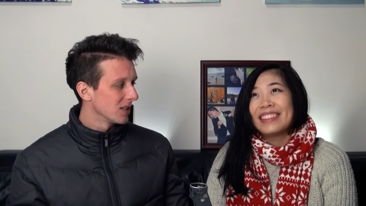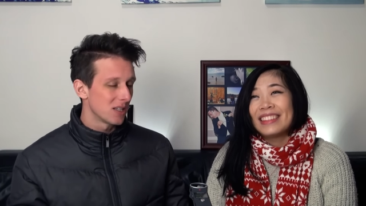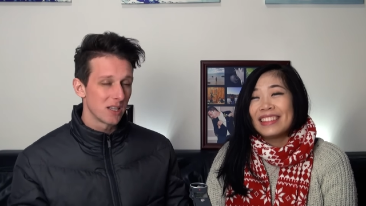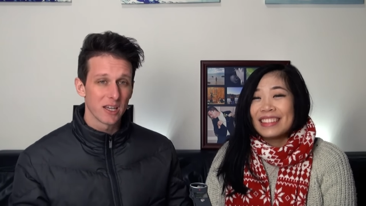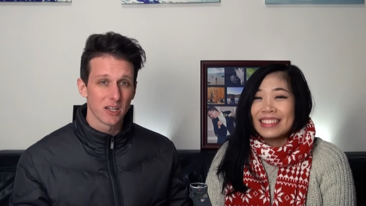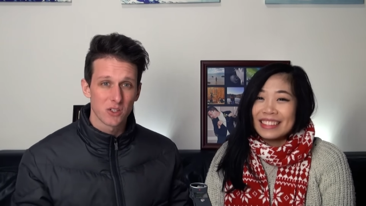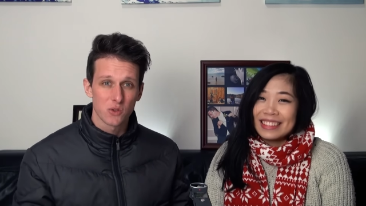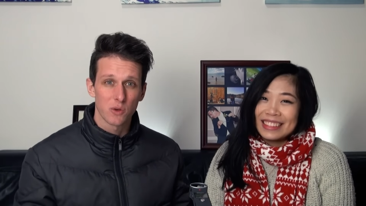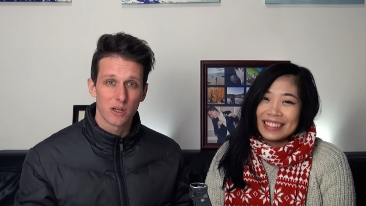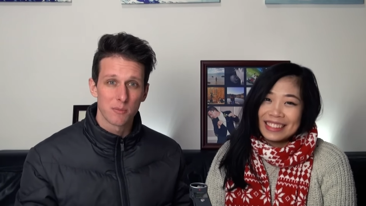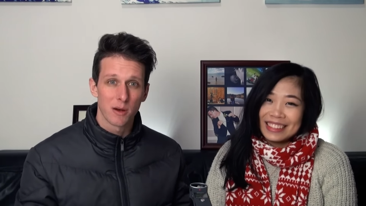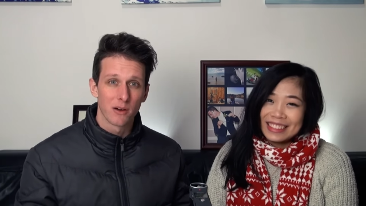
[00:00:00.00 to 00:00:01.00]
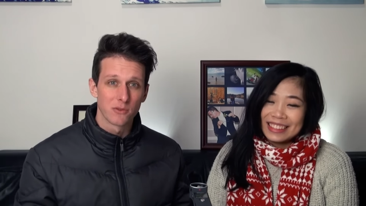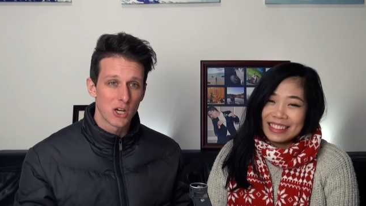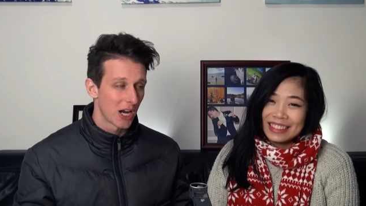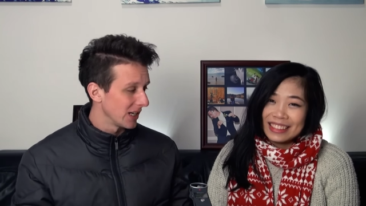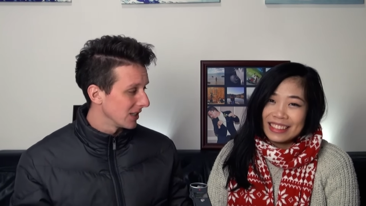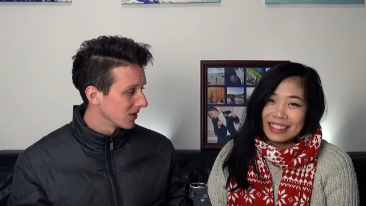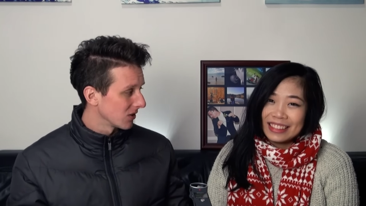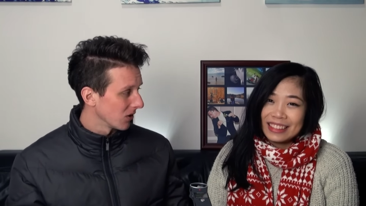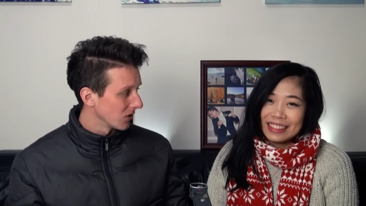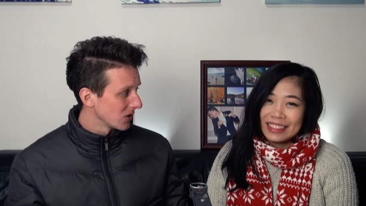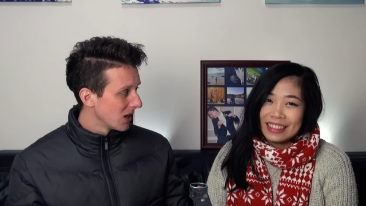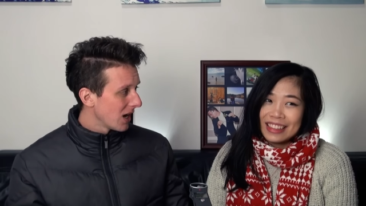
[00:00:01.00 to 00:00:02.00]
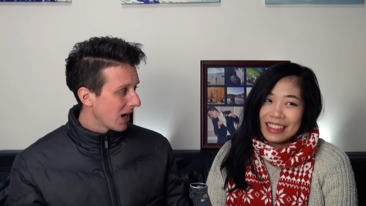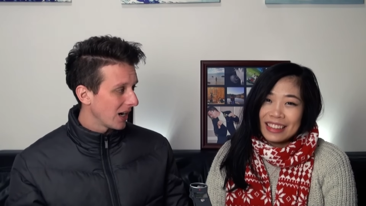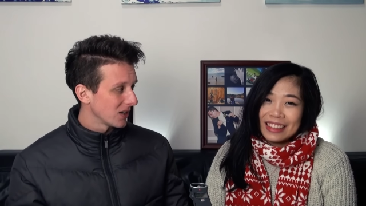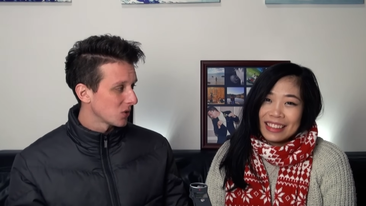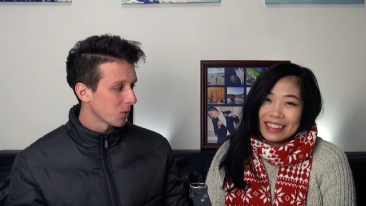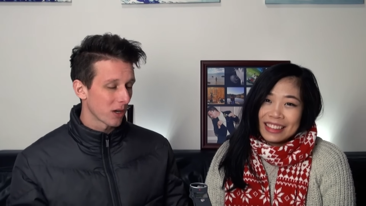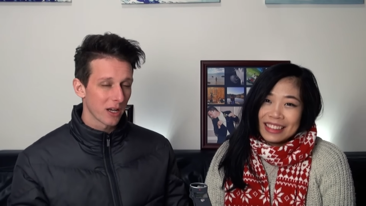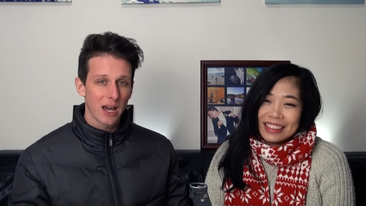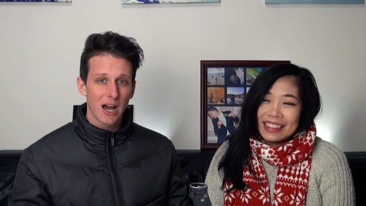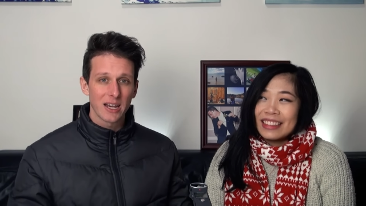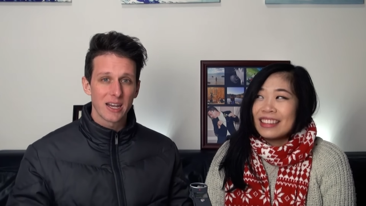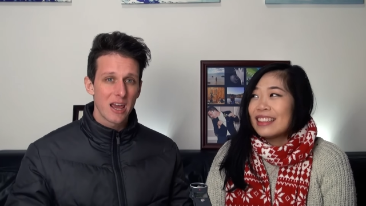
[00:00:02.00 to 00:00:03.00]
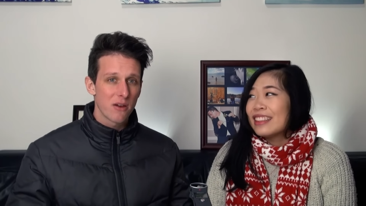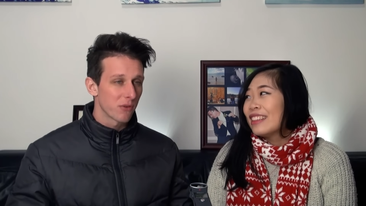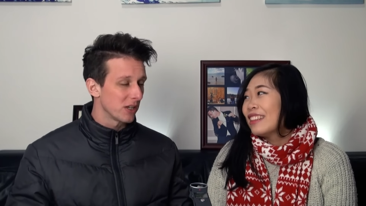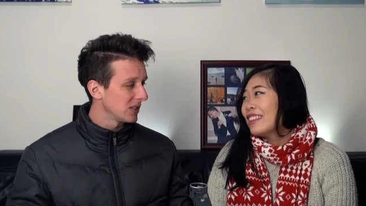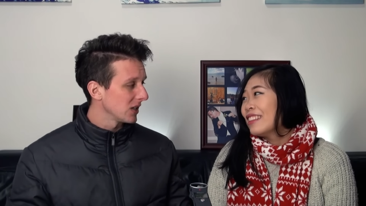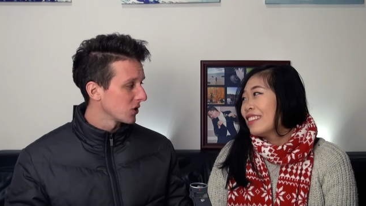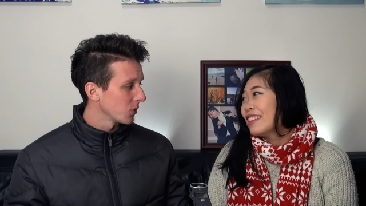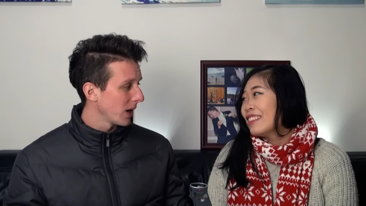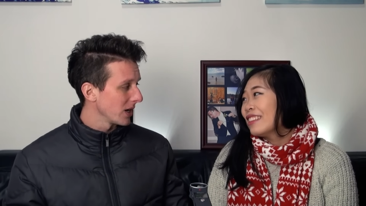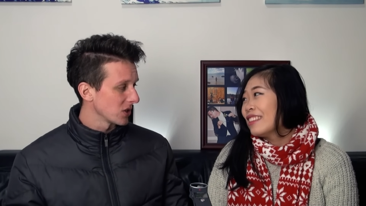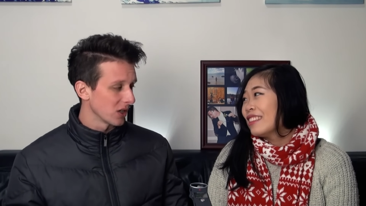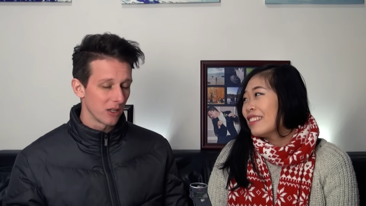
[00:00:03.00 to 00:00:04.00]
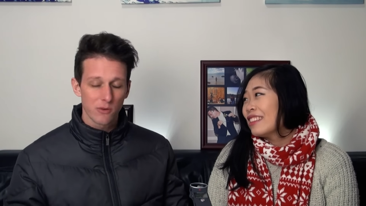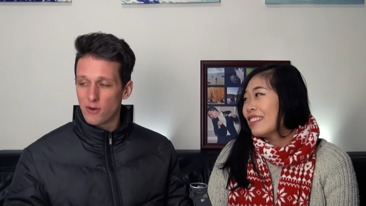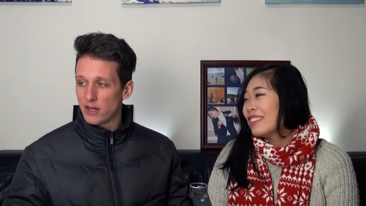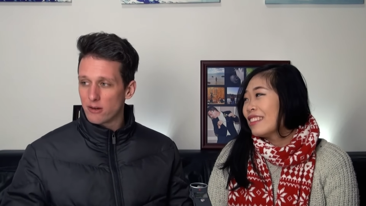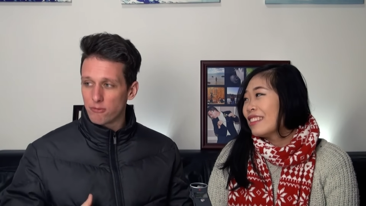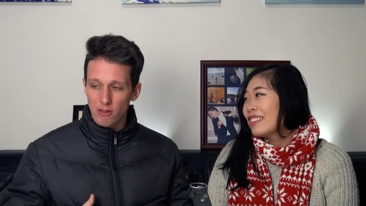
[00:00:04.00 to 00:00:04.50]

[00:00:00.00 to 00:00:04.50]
Speaker 1: See the extreme of Chinese girls. I swear to God, in every situation, you find a